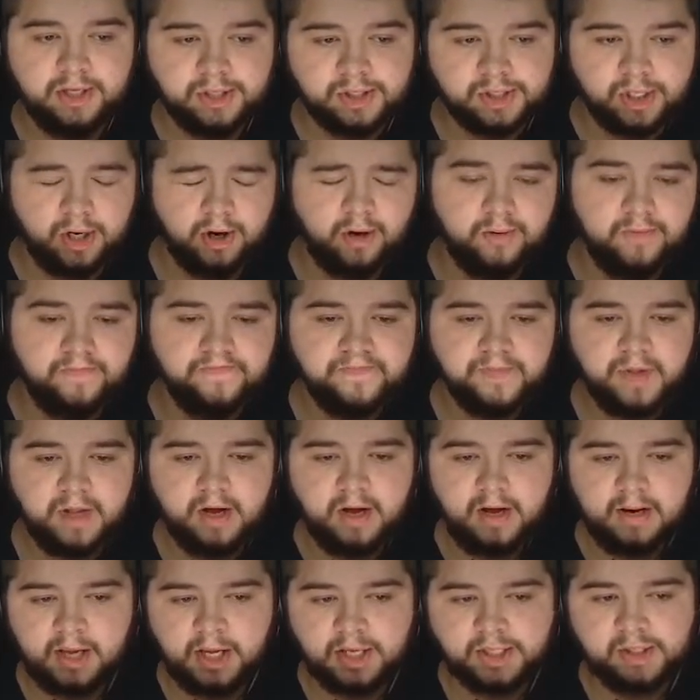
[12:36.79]
So
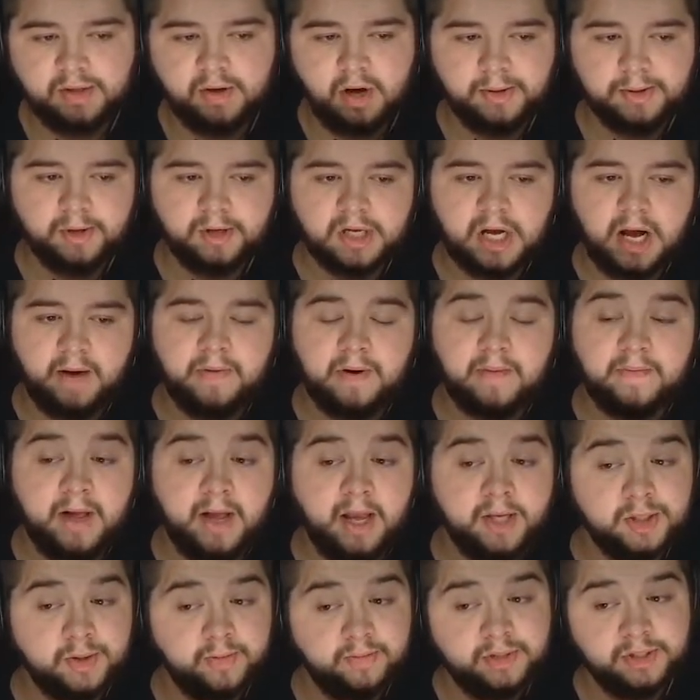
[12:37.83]
let's go over a couple of
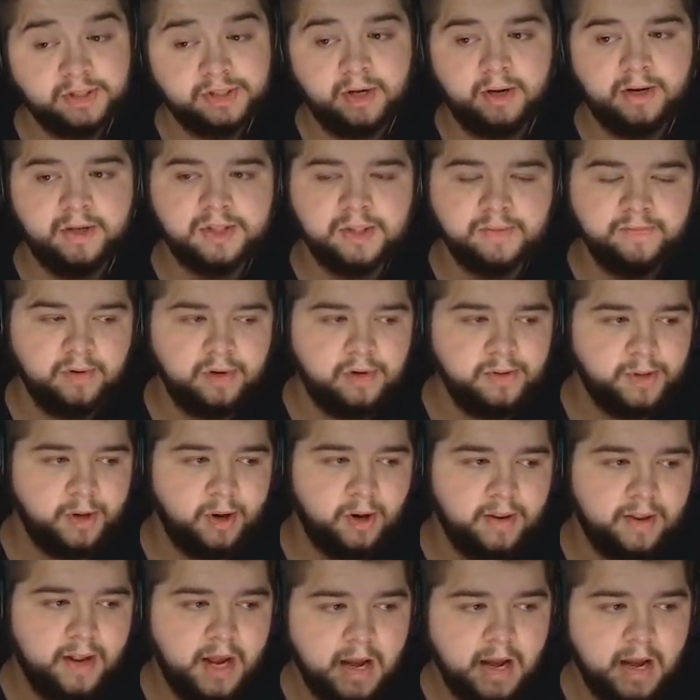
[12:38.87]
players that we decided to move on